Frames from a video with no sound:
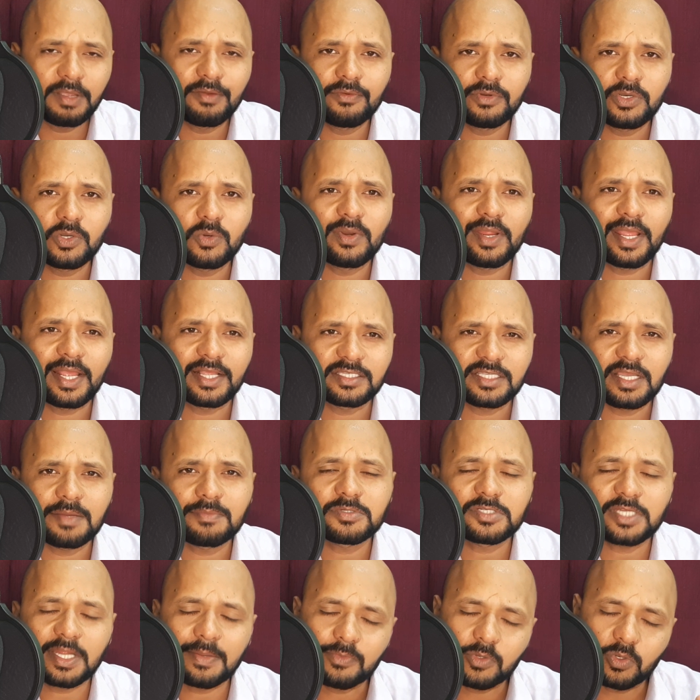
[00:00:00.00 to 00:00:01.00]
During exams
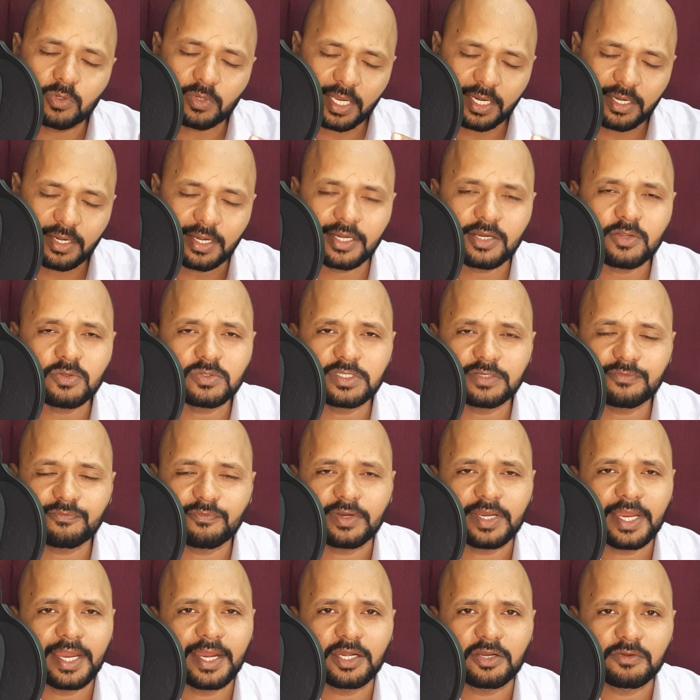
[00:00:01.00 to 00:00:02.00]
time you can reduce it for
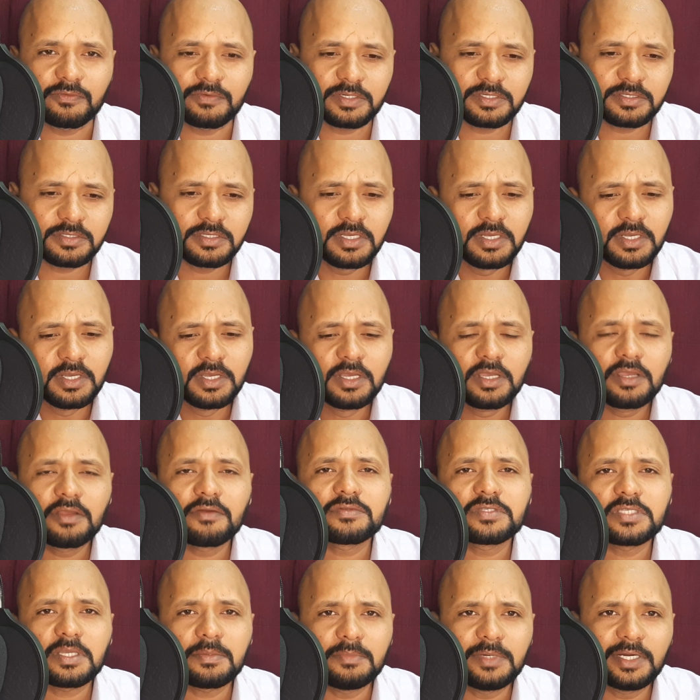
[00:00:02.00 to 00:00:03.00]
8 hours.
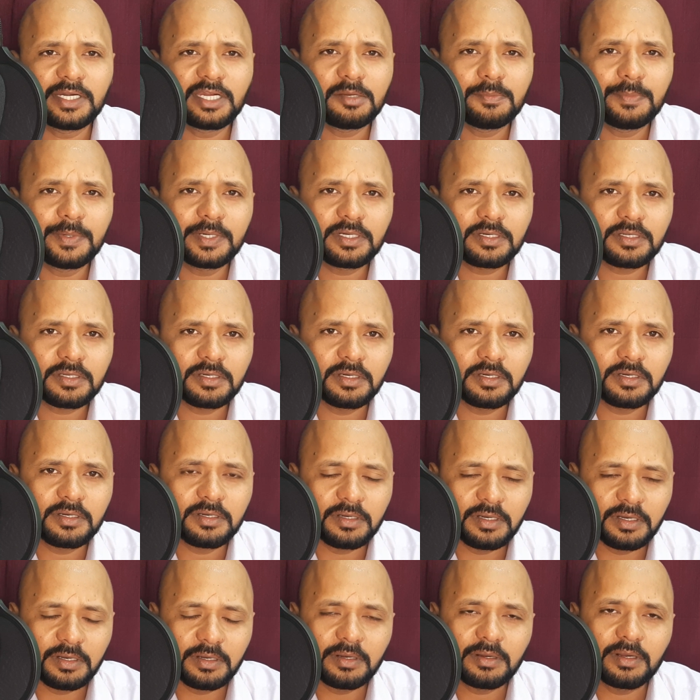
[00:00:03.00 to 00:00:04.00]
Some little bit
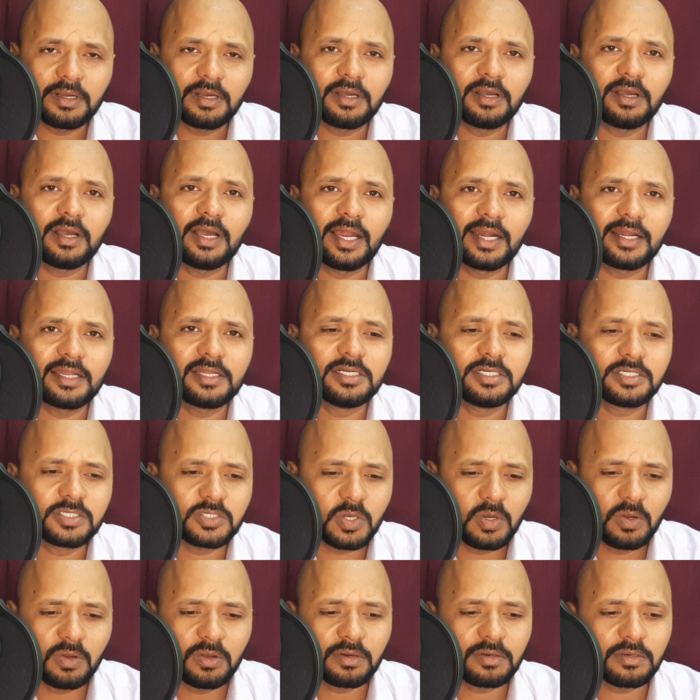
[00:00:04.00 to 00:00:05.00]
adult,
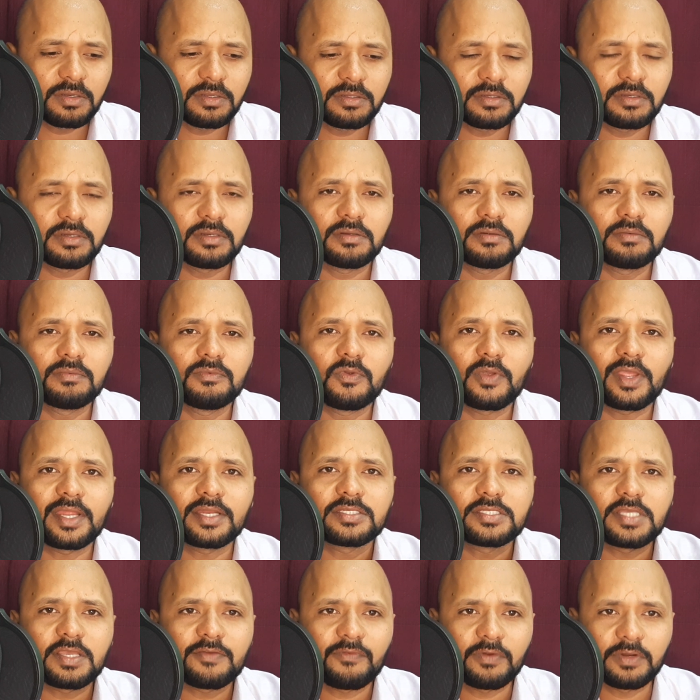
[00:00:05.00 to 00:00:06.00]
or you can
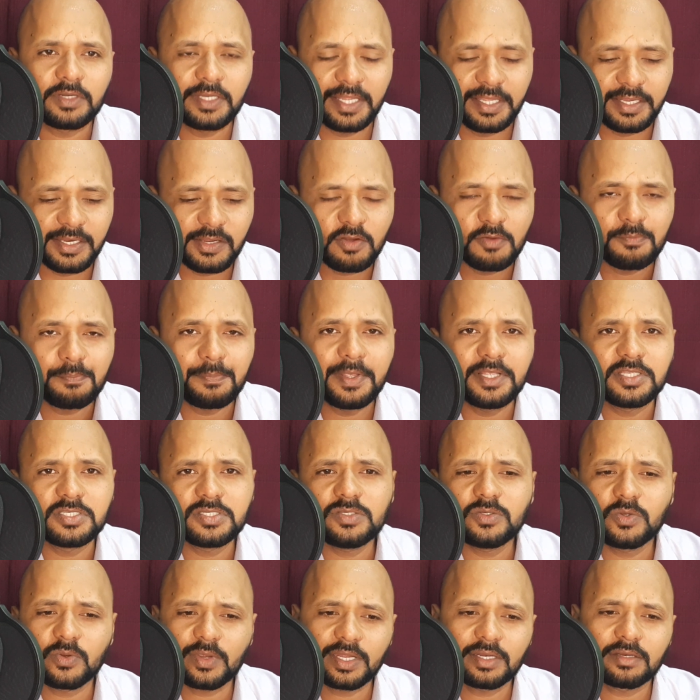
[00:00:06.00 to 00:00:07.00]
say for degree or PG,
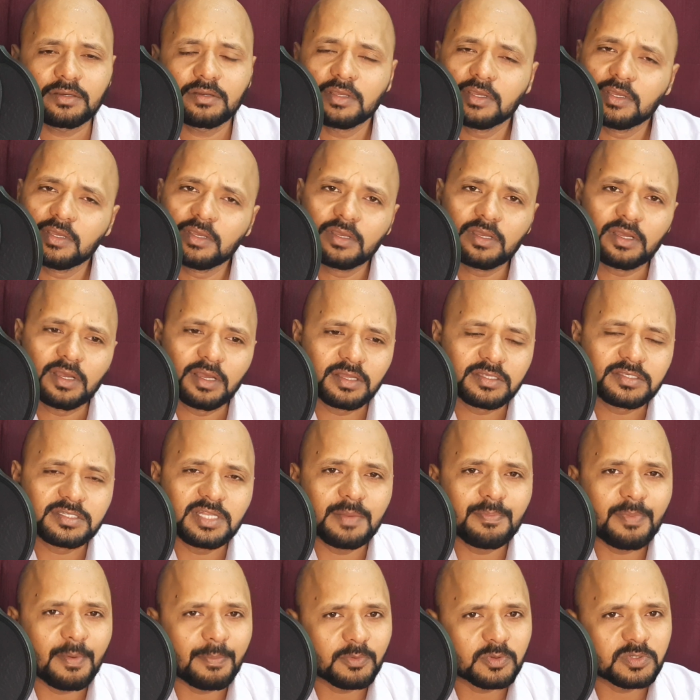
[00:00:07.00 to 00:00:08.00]
you can
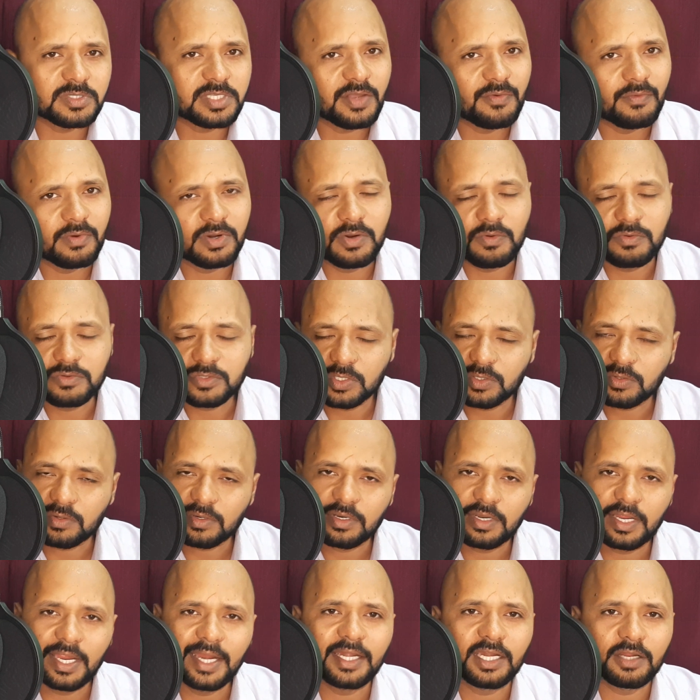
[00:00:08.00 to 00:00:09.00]
sleep up to 7 hours or
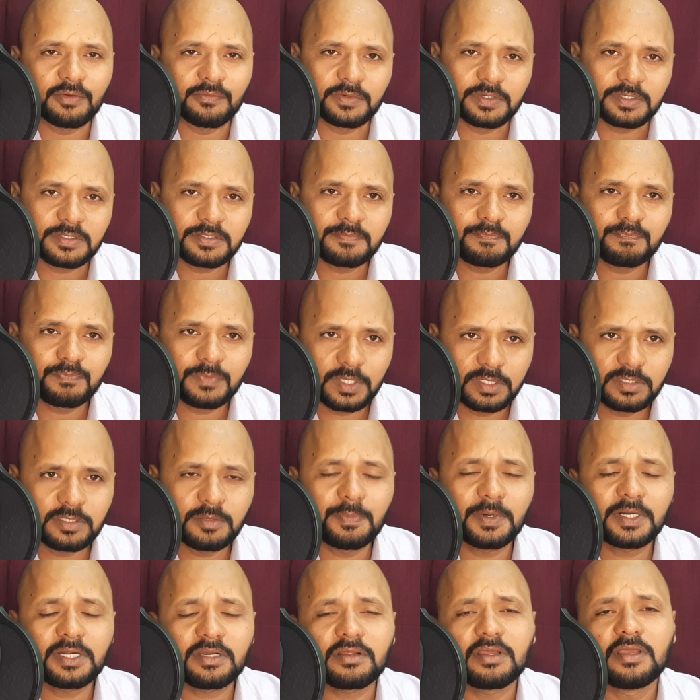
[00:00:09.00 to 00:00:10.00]
8 hours. So
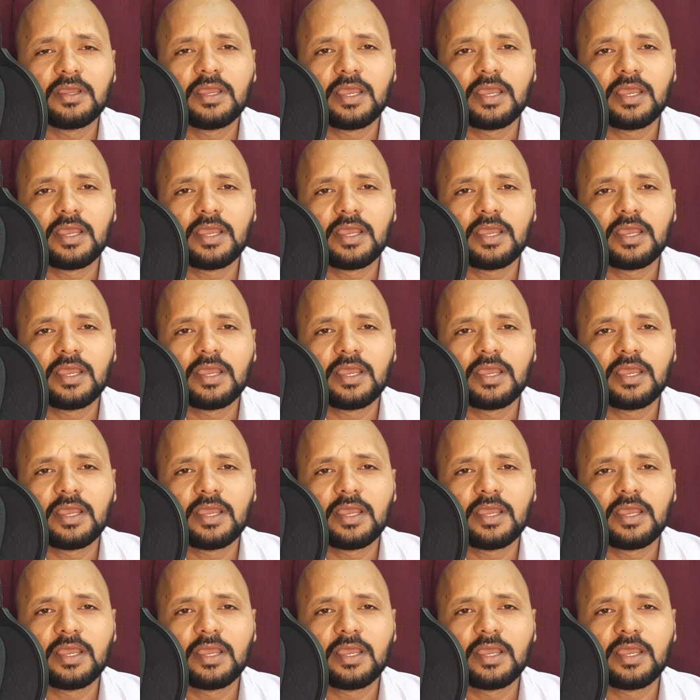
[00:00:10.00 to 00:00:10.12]
but